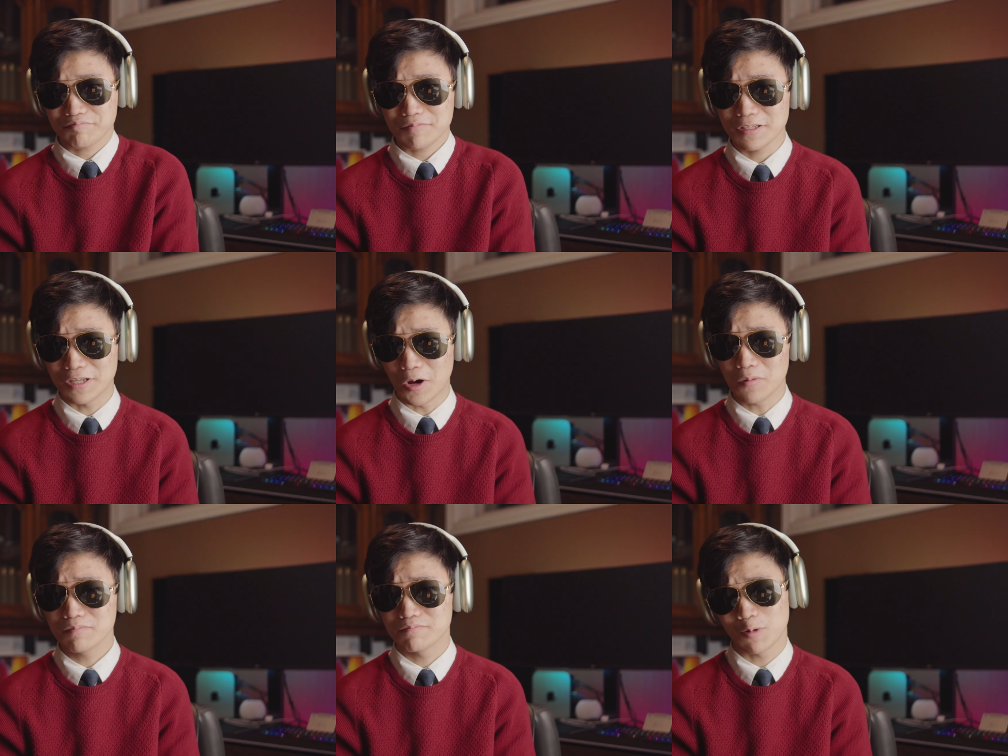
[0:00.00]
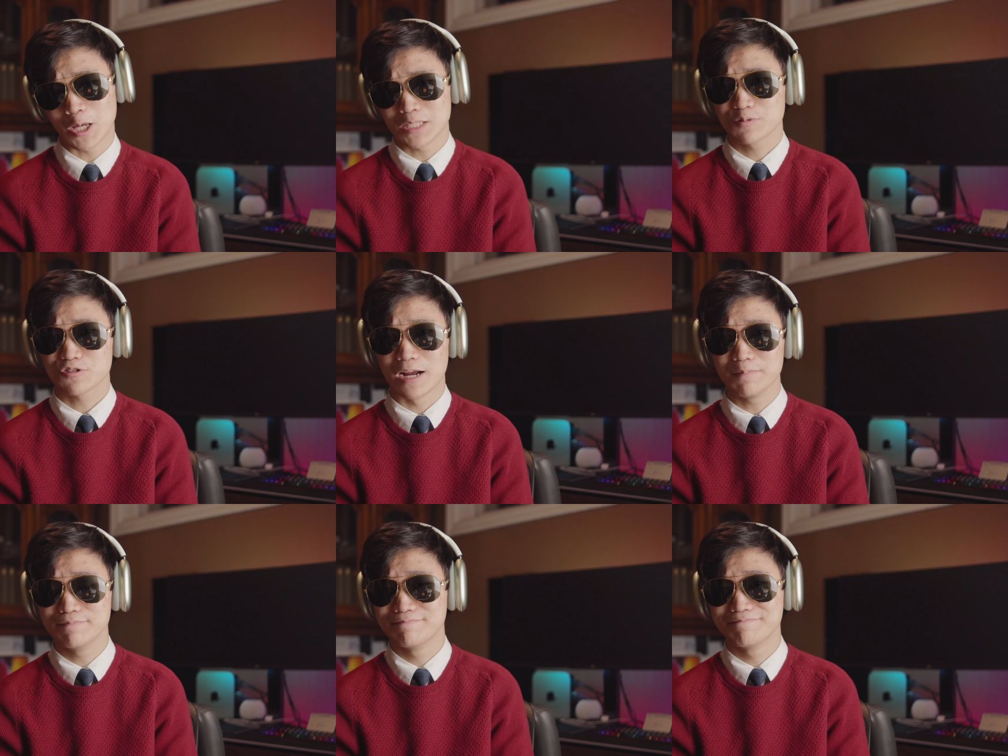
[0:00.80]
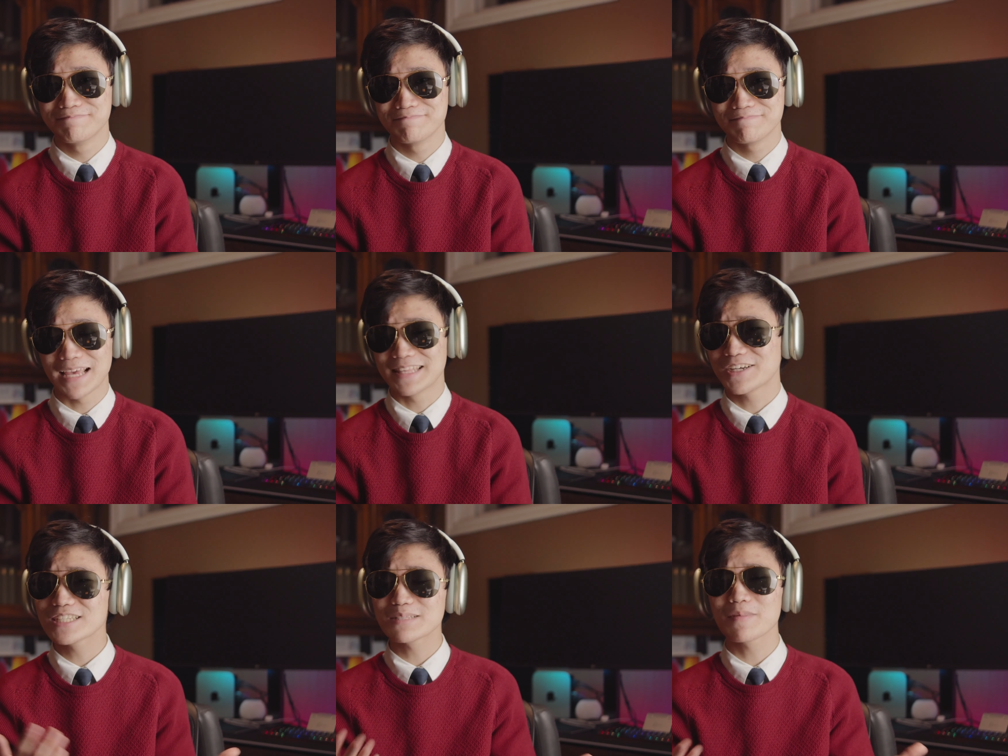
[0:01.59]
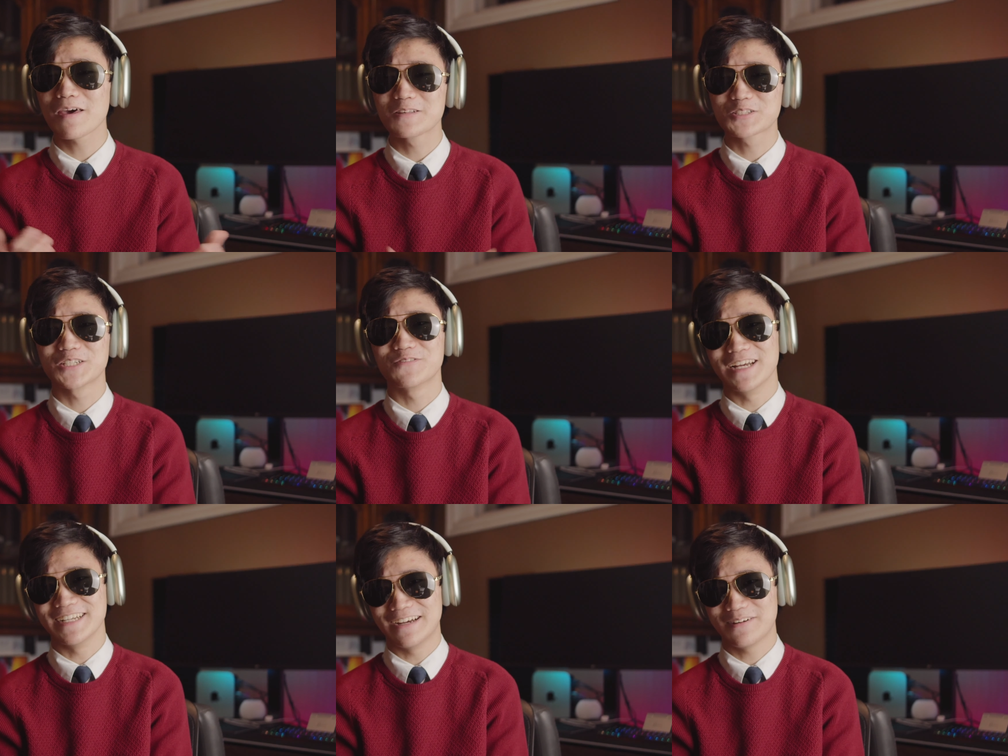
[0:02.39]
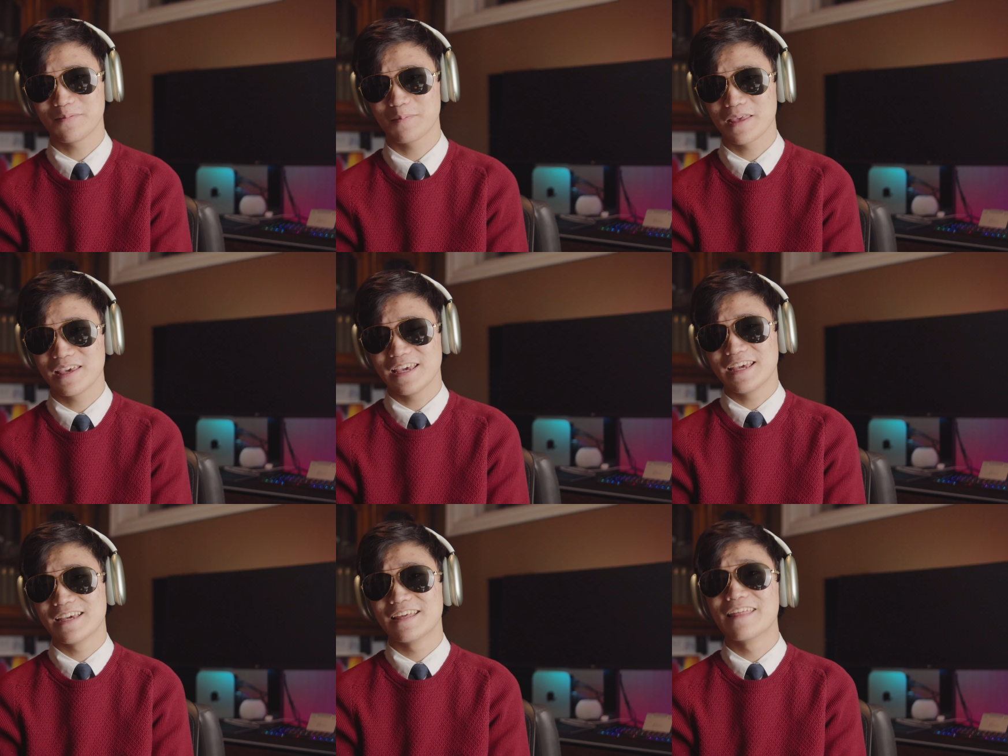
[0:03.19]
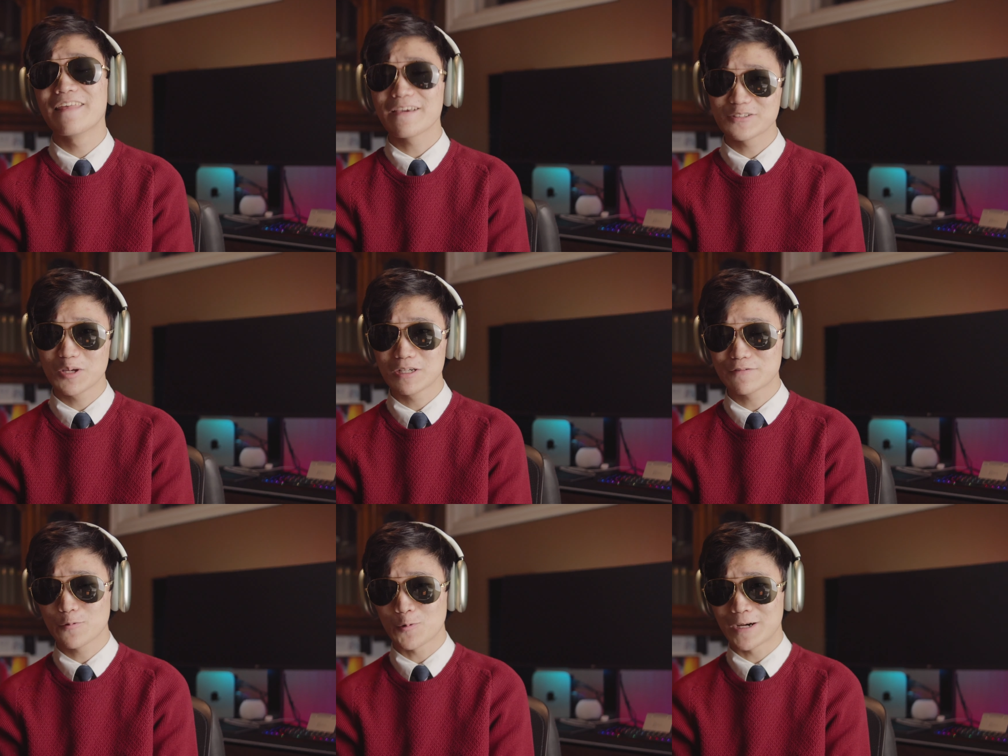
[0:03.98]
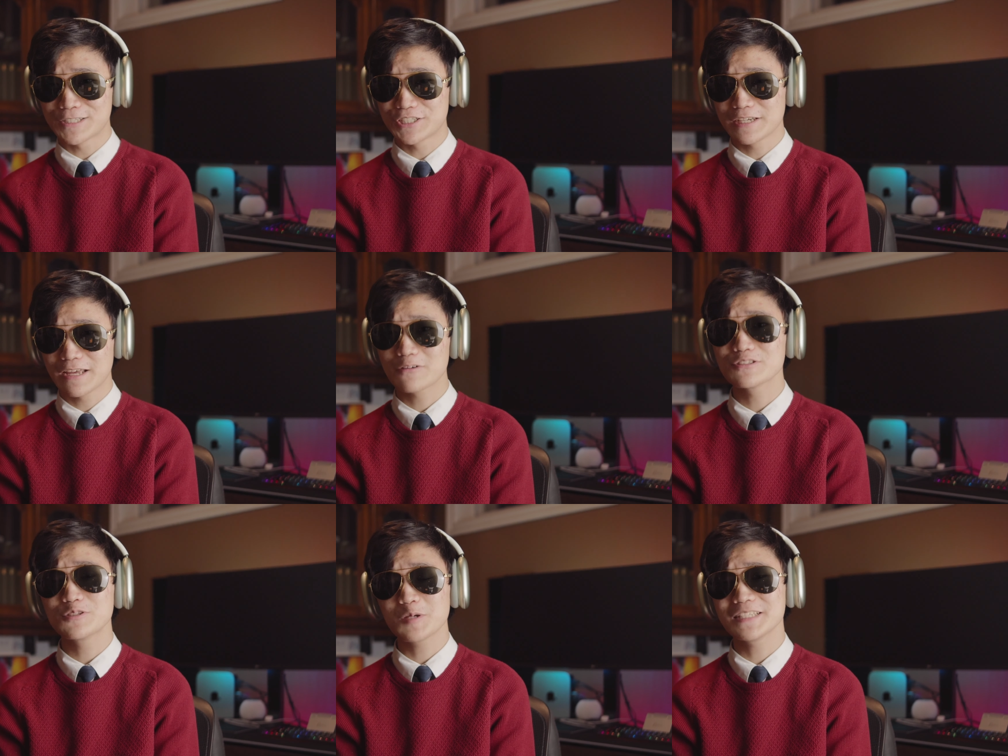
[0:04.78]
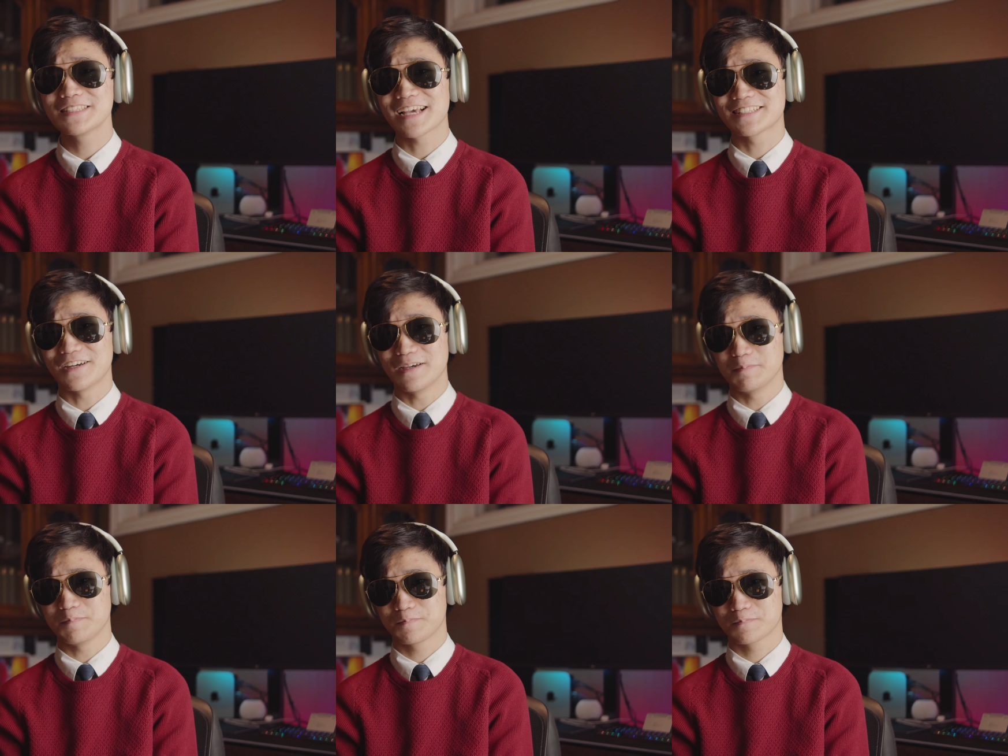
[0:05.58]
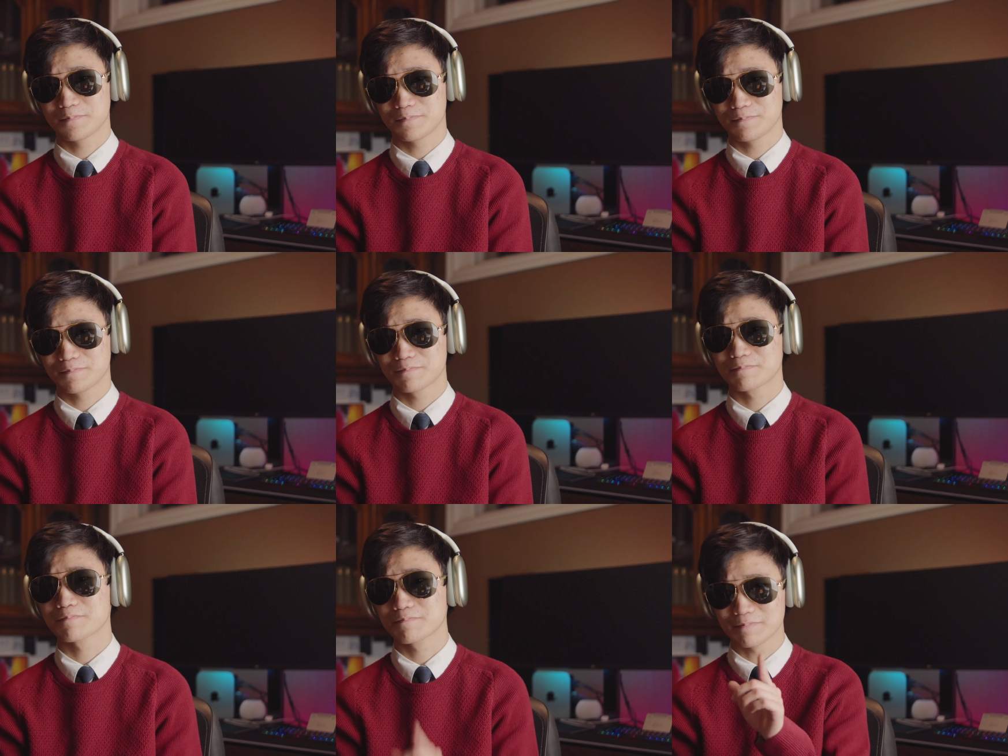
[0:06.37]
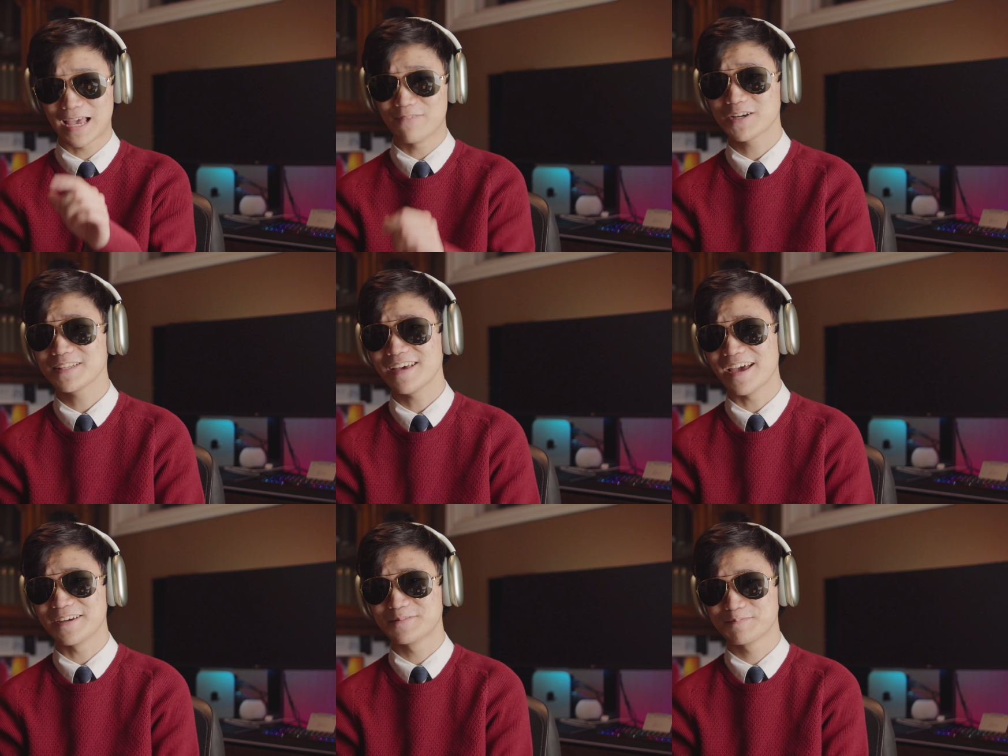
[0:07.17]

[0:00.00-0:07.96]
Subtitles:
why not subscribe? And click something on the screen right now. Thank you so much for watching, and I'll see you guys next time. Have a good day.